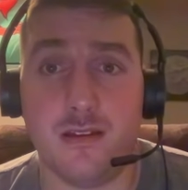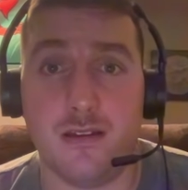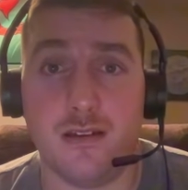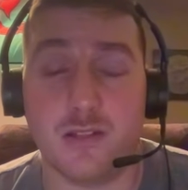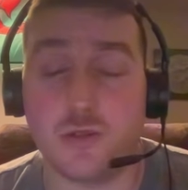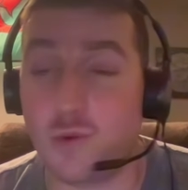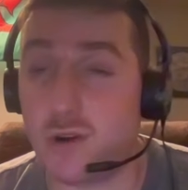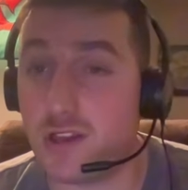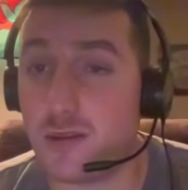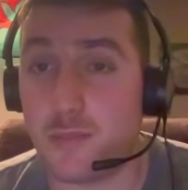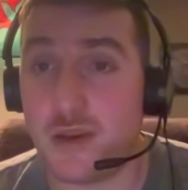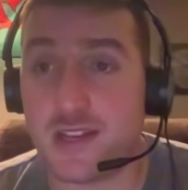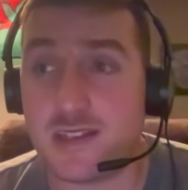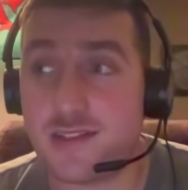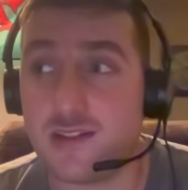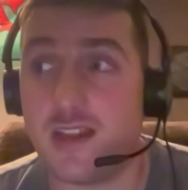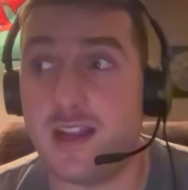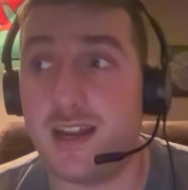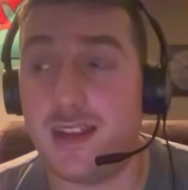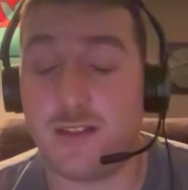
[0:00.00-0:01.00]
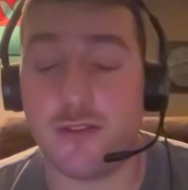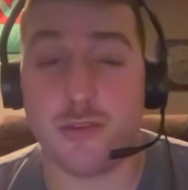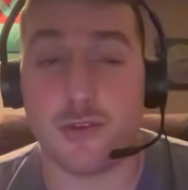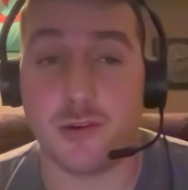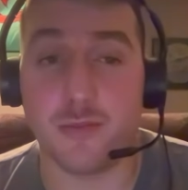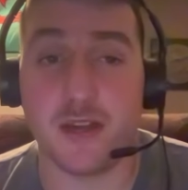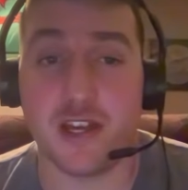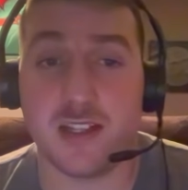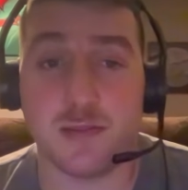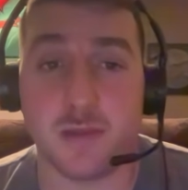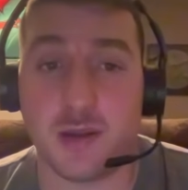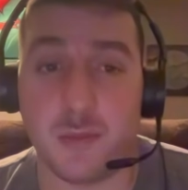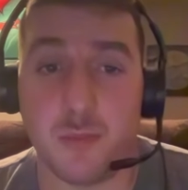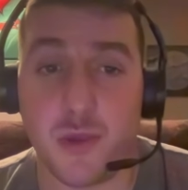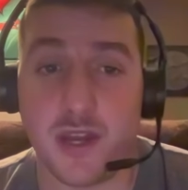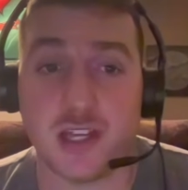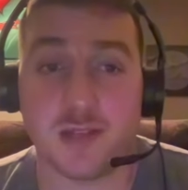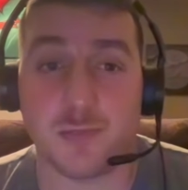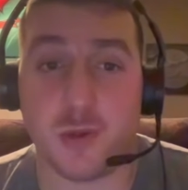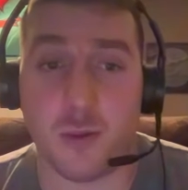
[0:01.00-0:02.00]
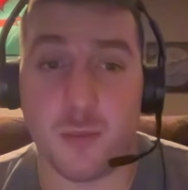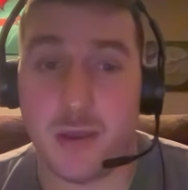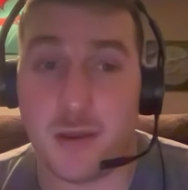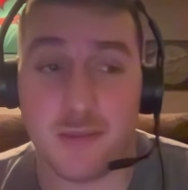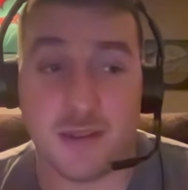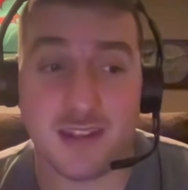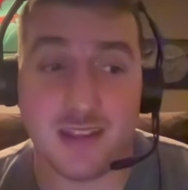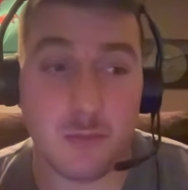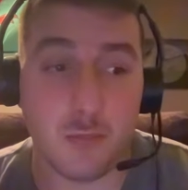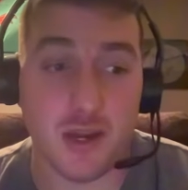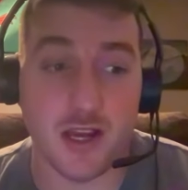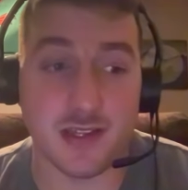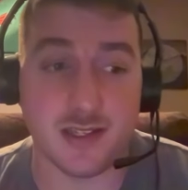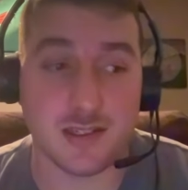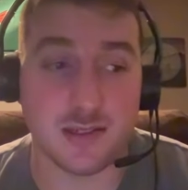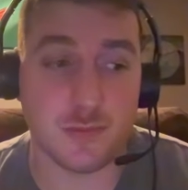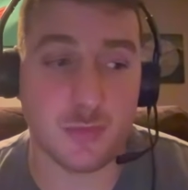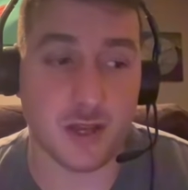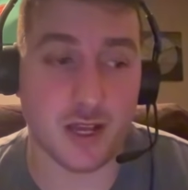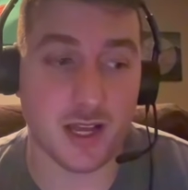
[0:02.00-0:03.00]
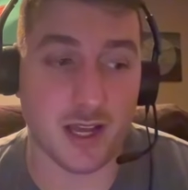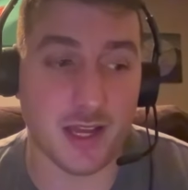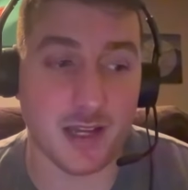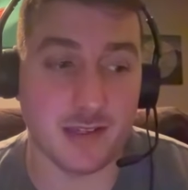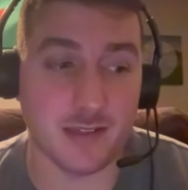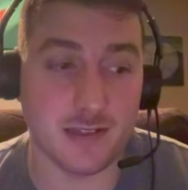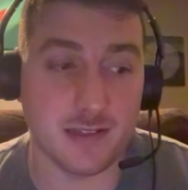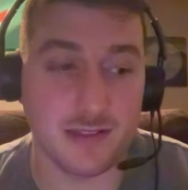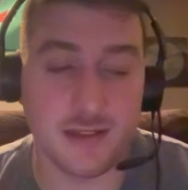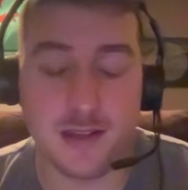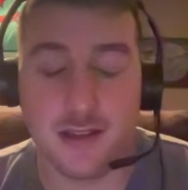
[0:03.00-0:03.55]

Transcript: He's one of the best hitting third basemen in baseball, maybe the best behind